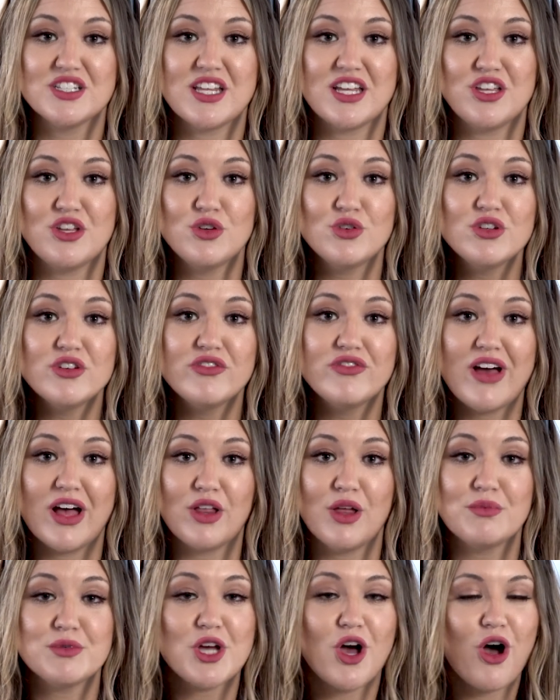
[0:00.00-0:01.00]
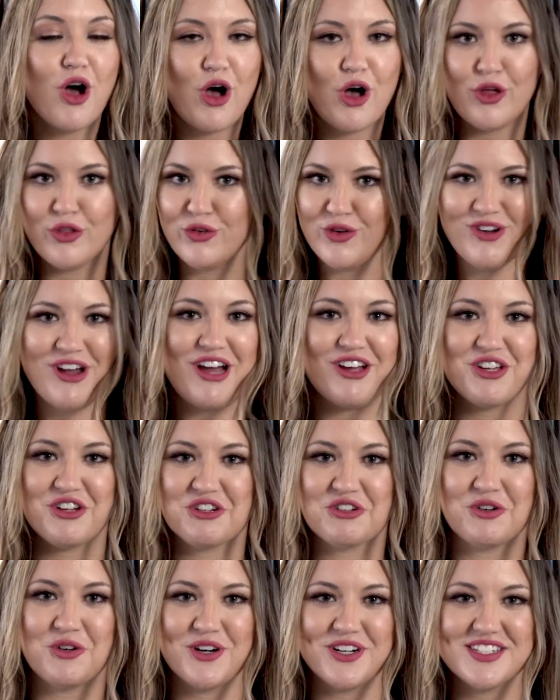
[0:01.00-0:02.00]
that you developed all throughout your
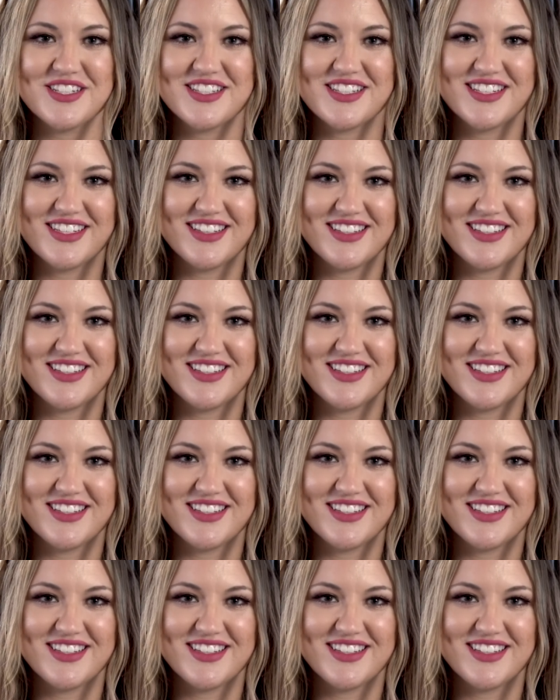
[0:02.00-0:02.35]
course.